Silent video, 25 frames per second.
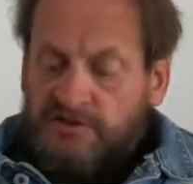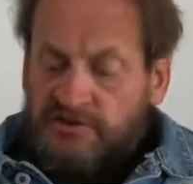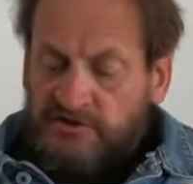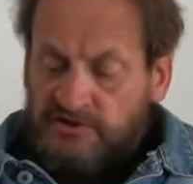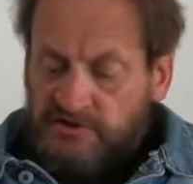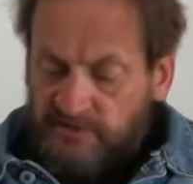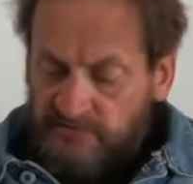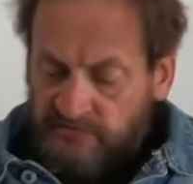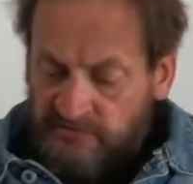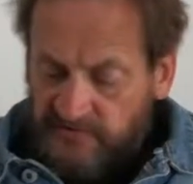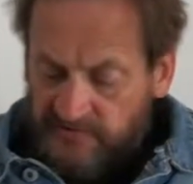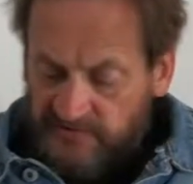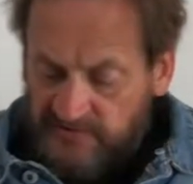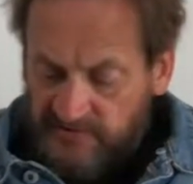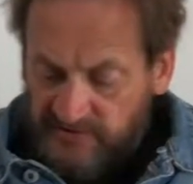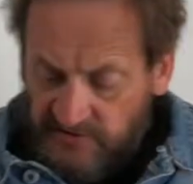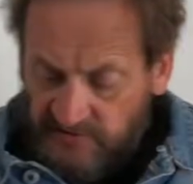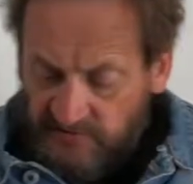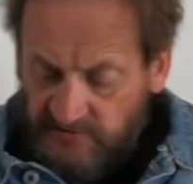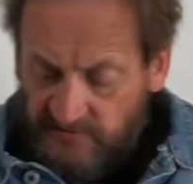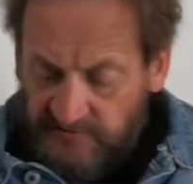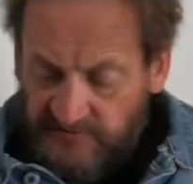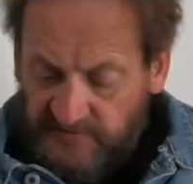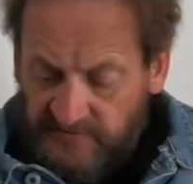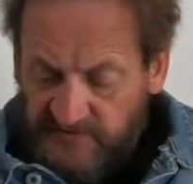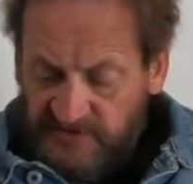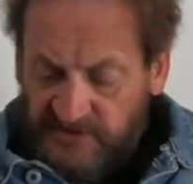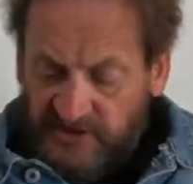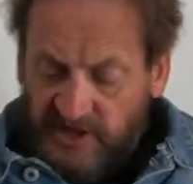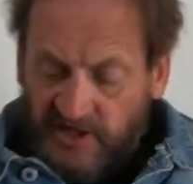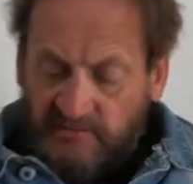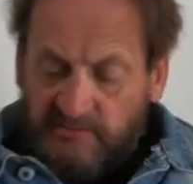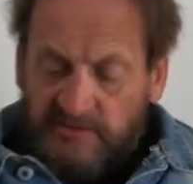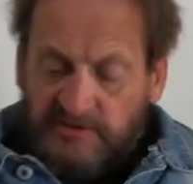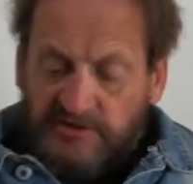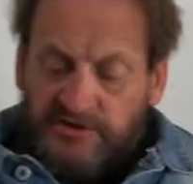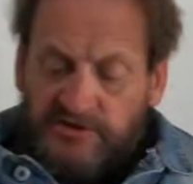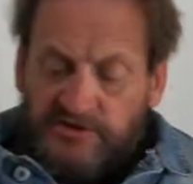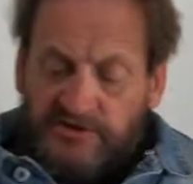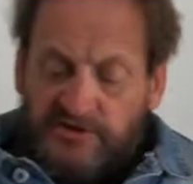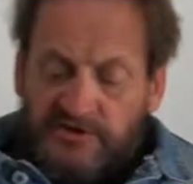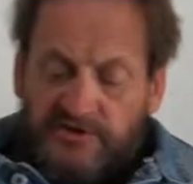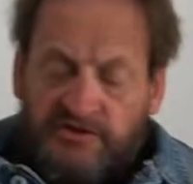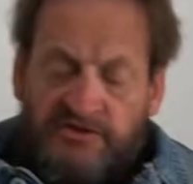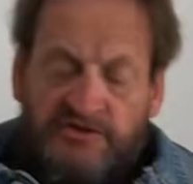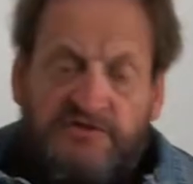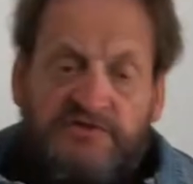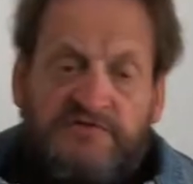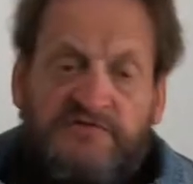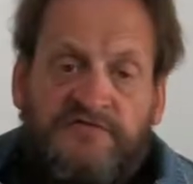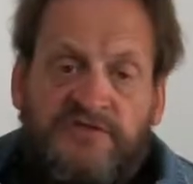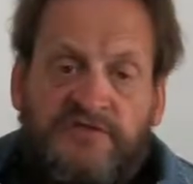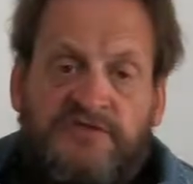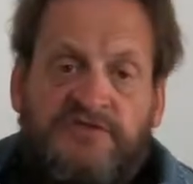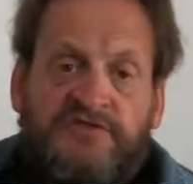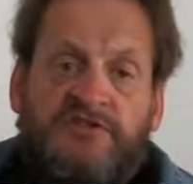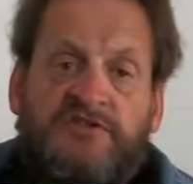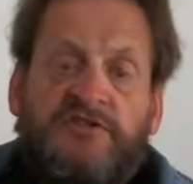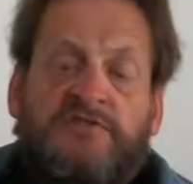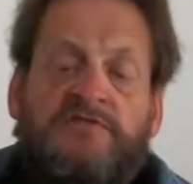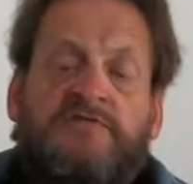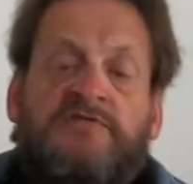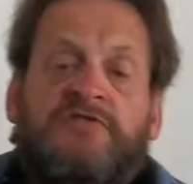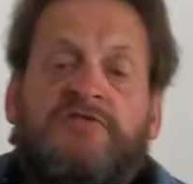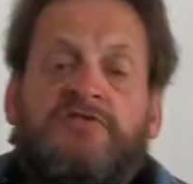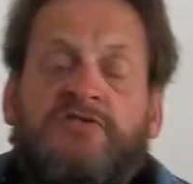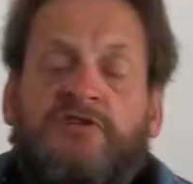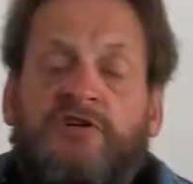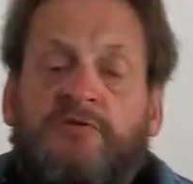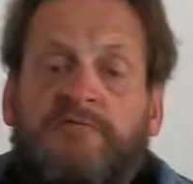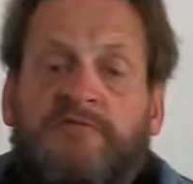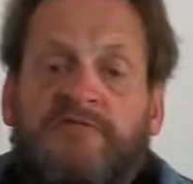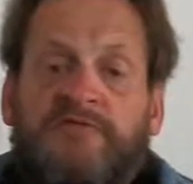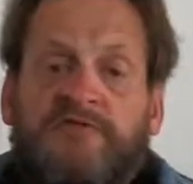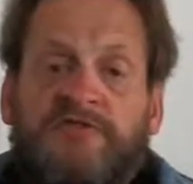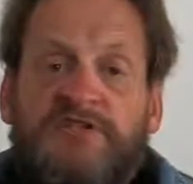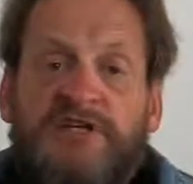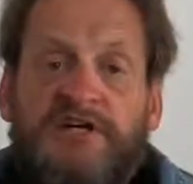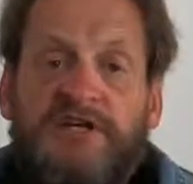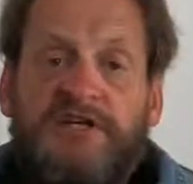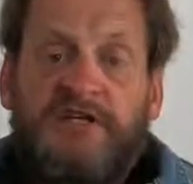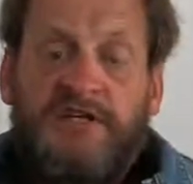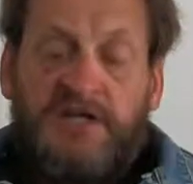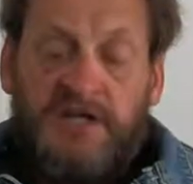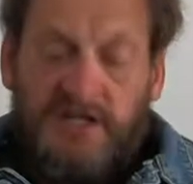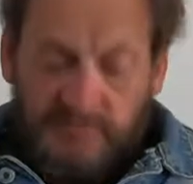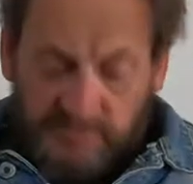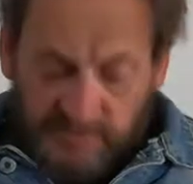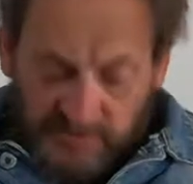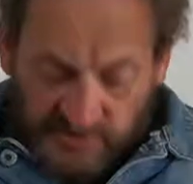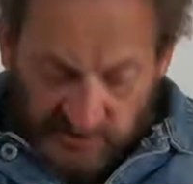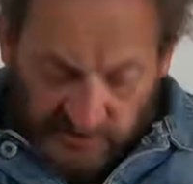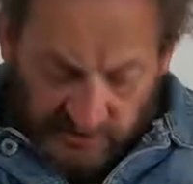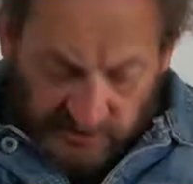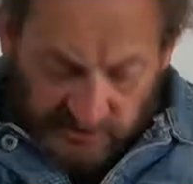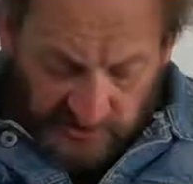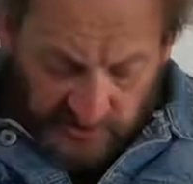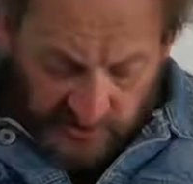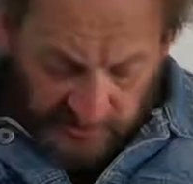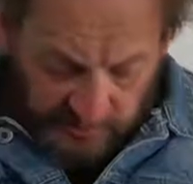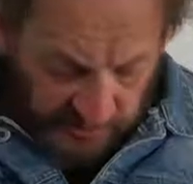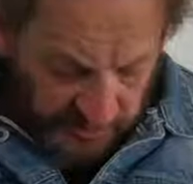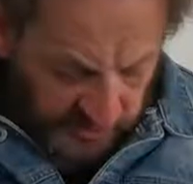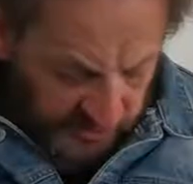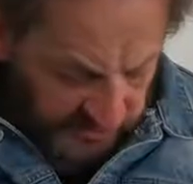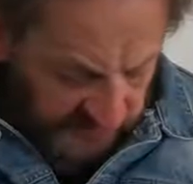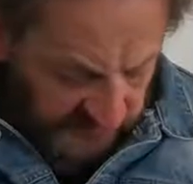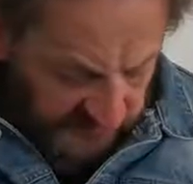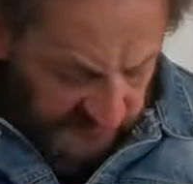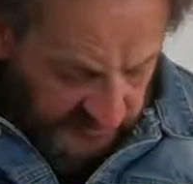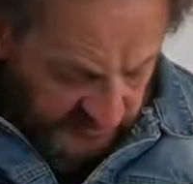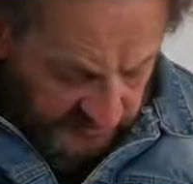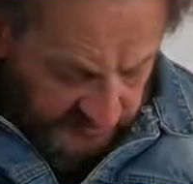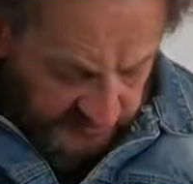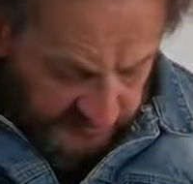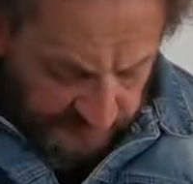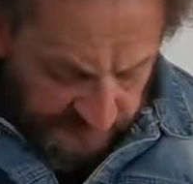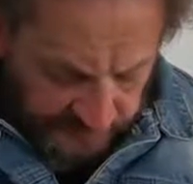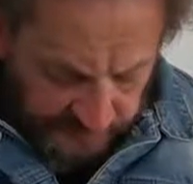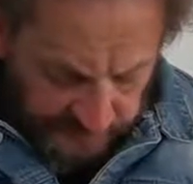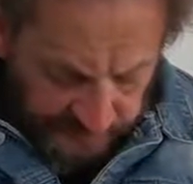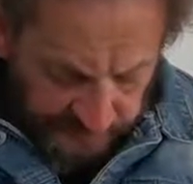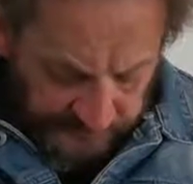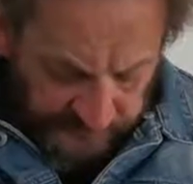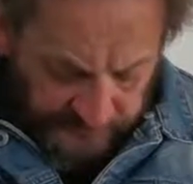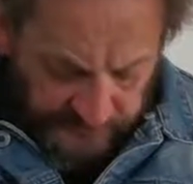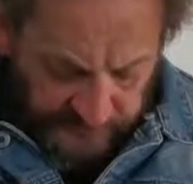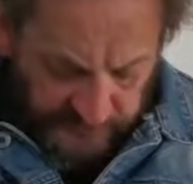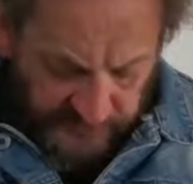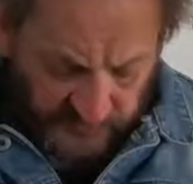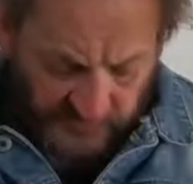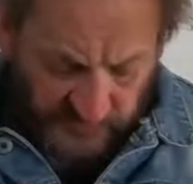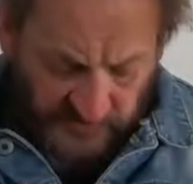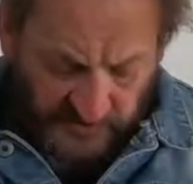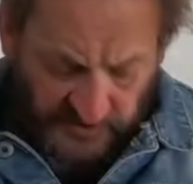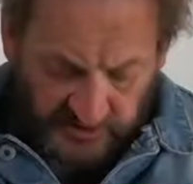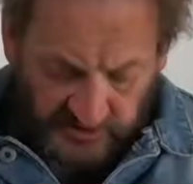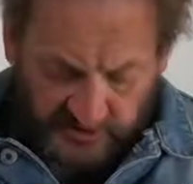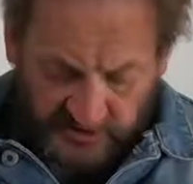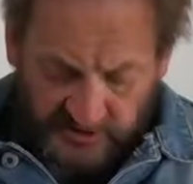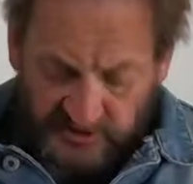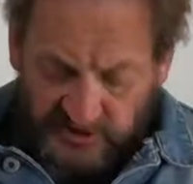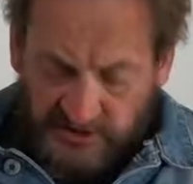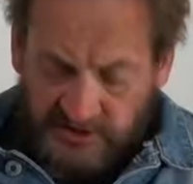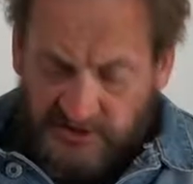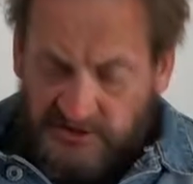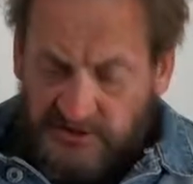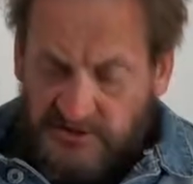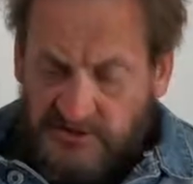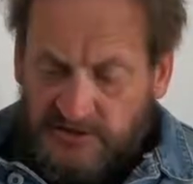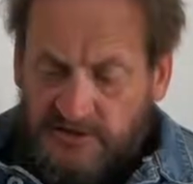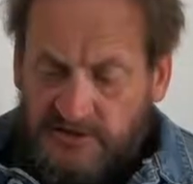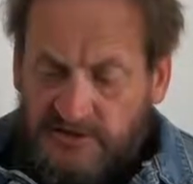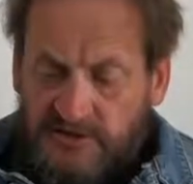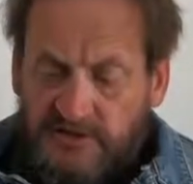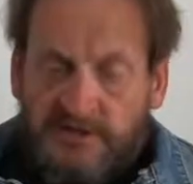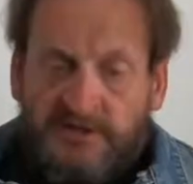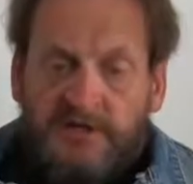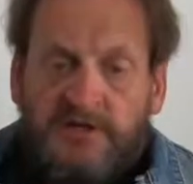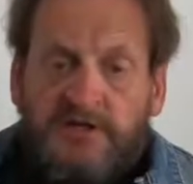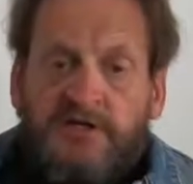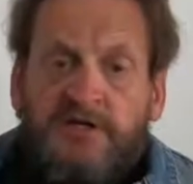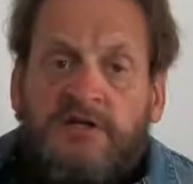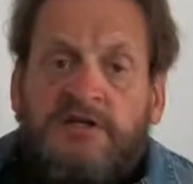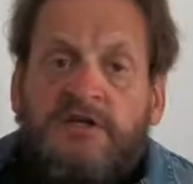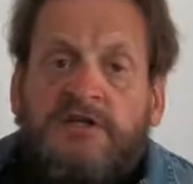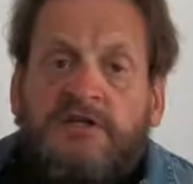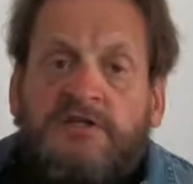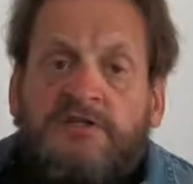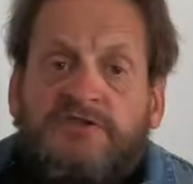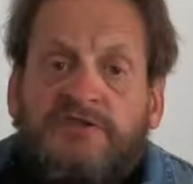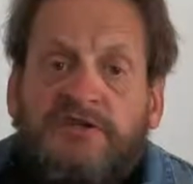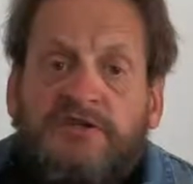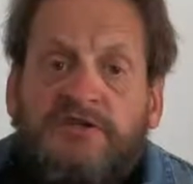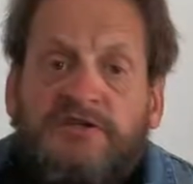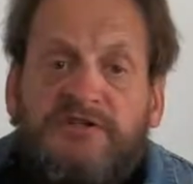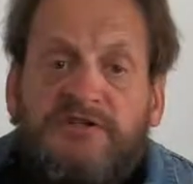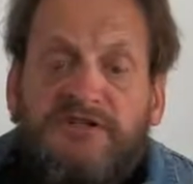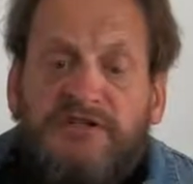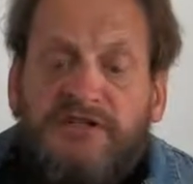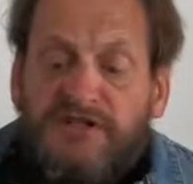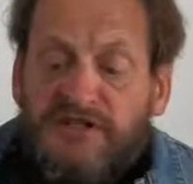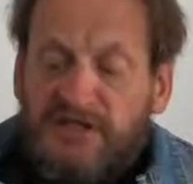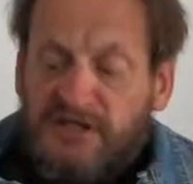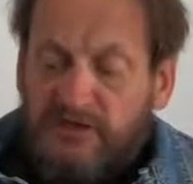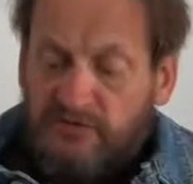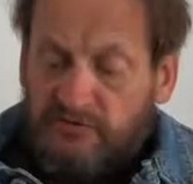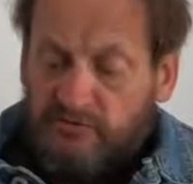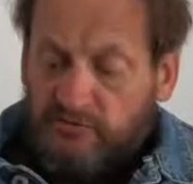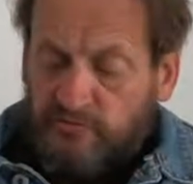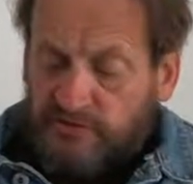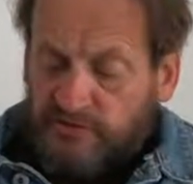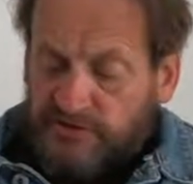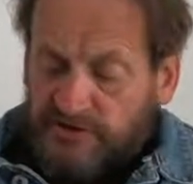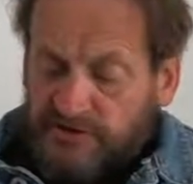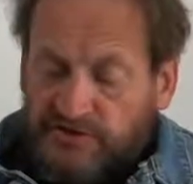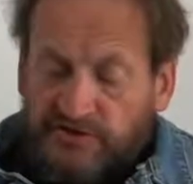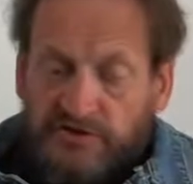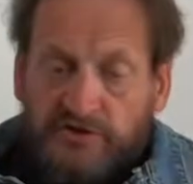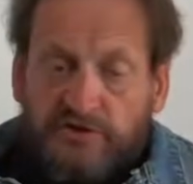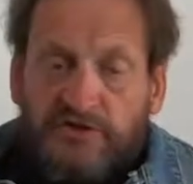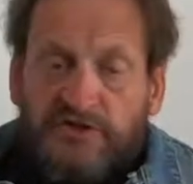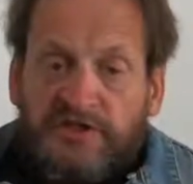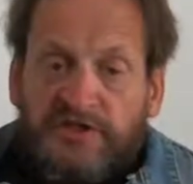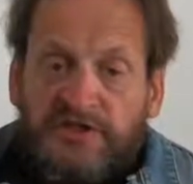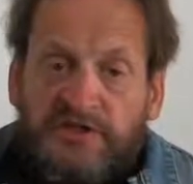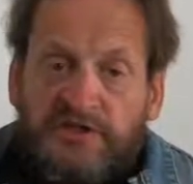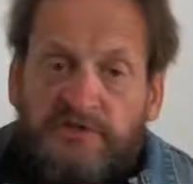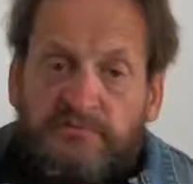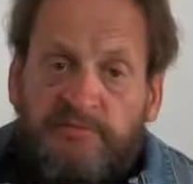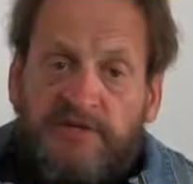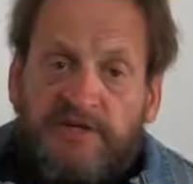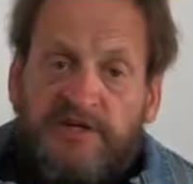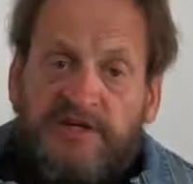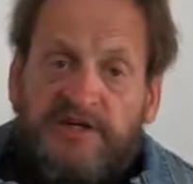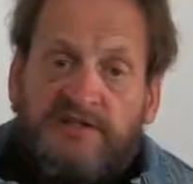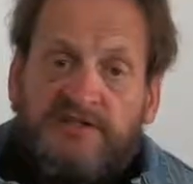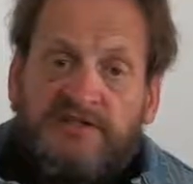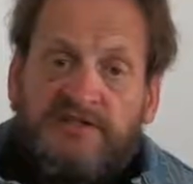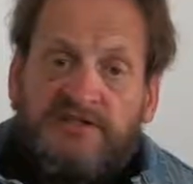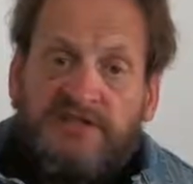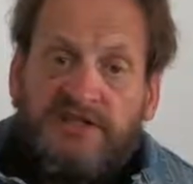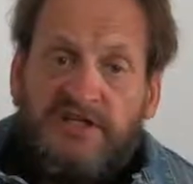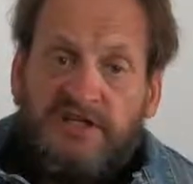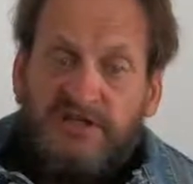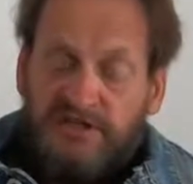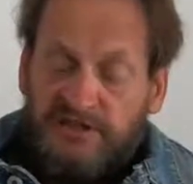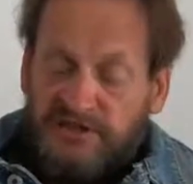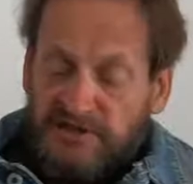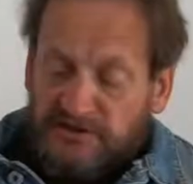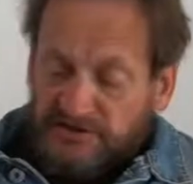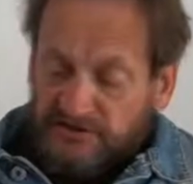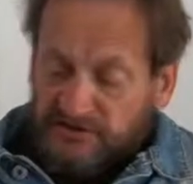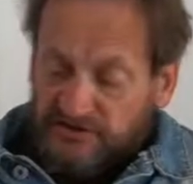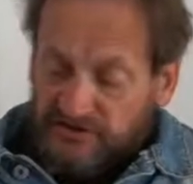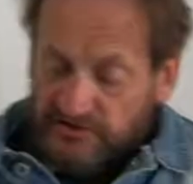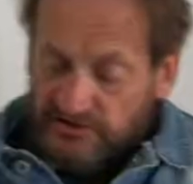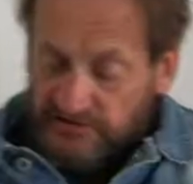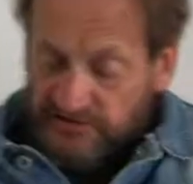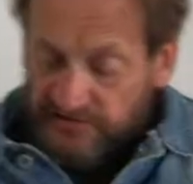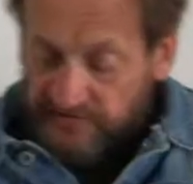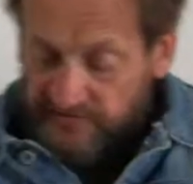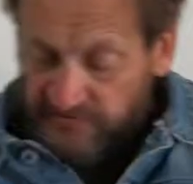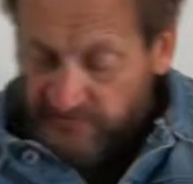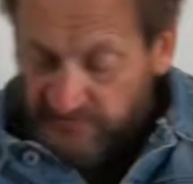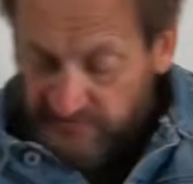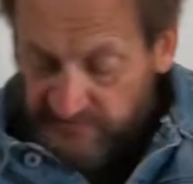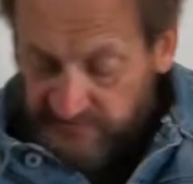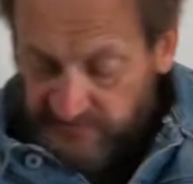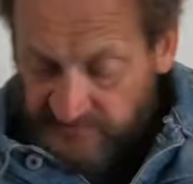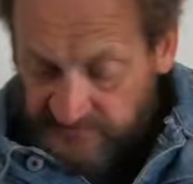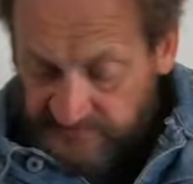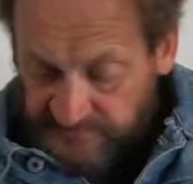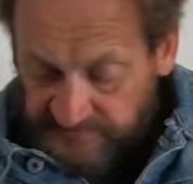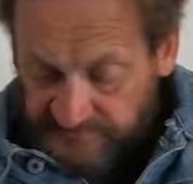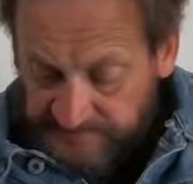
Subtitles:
So we've established that this fits over the top of the jacket. Absolutely perfect. Okay. So now we've just got to get about taking the sleeves off.